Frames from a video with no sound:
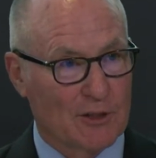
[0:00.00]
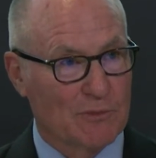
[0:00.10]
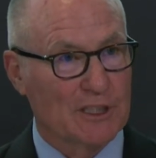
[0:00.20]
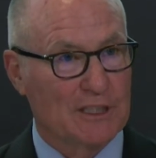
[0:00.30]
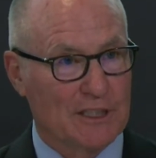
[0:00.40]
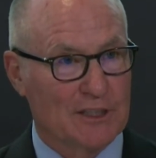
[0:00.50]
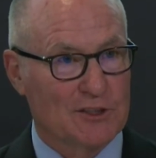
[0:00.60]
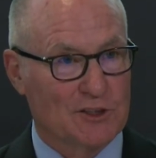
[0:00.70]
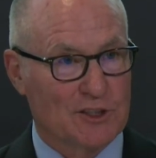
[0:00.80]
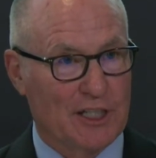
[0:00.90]
completely
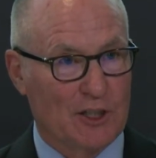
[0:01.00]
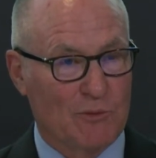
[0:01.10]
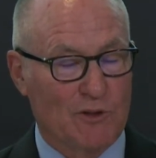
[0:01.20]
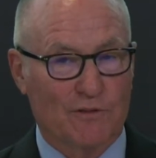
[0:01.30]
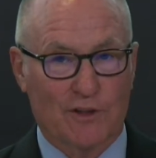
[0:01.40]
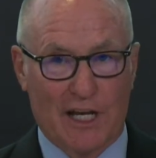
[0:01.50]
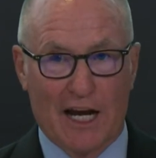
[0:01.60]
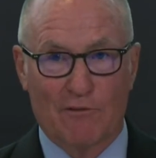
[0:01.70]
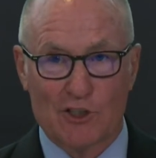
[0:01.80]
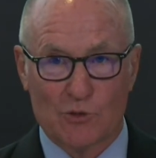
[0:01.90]
unsustainable for the
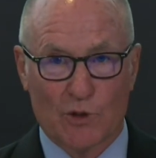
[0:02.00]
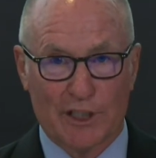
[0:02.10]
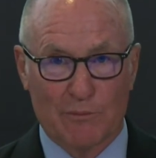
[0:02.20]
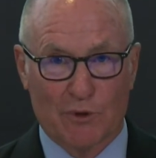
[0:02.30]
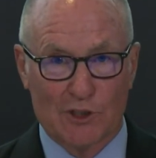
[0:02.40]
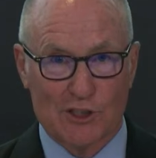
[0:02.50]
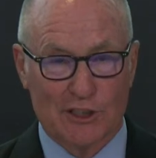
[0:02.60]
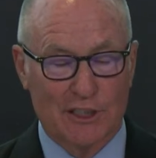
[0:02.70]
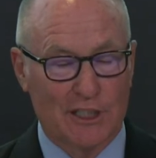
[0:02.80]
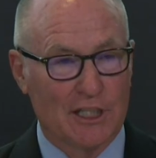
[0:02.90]
average working person.